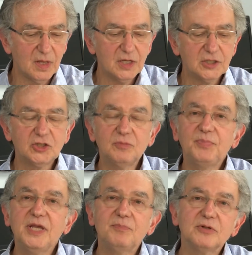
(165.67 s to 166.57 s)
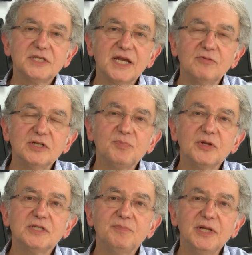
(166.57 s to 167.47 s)
Should people take
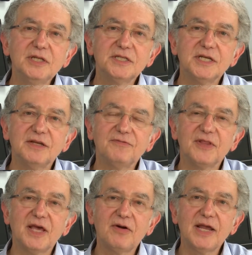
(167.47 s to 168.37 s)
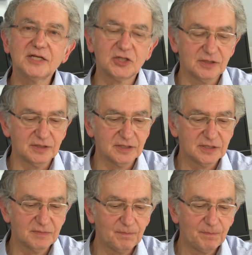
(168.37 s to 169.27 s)
responsibility for their
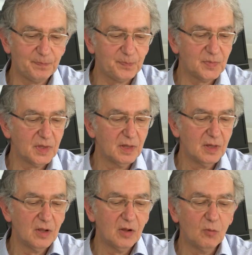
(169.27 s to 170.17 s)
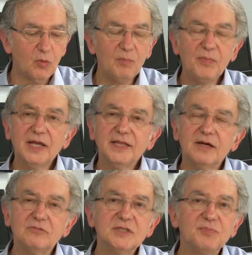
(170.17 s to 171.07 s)
actions? What might
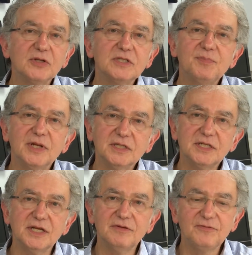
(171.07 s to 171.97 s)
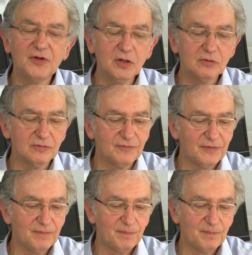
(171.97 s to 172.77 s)
that responsibility involve?